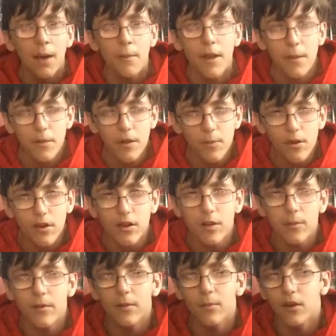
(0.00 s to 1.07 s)
People are probably
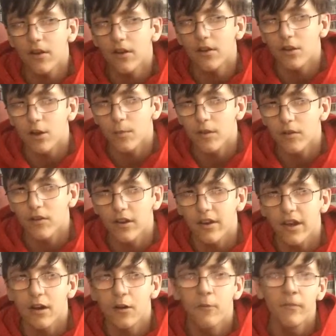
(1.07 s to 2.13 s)
going to be putting in the comments right
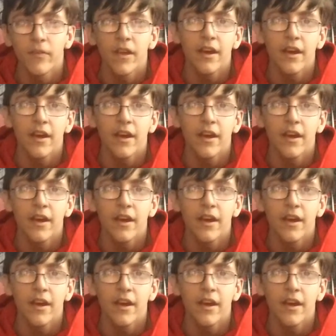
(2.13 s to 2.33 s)
now,